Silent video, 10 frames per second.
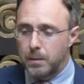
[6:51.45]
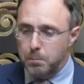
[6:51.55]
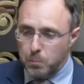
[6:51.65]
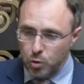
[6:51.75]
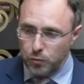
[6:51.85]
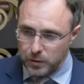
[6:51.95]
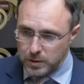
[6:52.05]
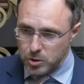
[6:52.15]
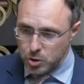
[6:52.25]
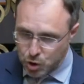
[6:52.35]

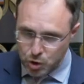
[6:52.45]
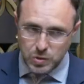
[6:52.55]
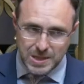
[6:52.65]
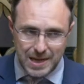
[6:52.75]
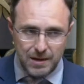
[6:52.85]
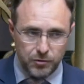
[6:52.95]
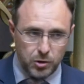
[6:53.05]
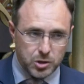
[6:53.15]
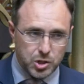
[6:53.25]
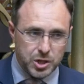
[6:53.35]
moving through safe
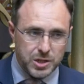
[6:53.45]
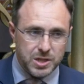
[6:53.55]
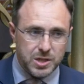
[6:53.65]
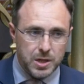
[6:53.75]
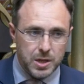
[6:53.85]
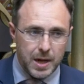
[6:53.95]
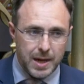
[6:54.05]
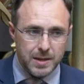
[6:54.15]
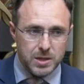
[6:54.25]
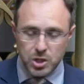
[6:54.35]
countries
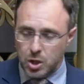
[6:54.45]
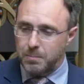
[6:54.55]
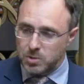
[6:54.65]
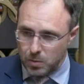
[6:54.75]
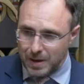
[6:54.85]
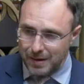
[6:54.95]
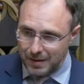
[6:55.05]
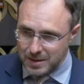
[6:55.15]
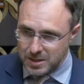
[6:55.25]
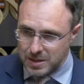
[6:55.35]
uh, to come to
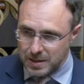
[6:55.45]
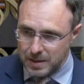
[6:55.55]
Ireland.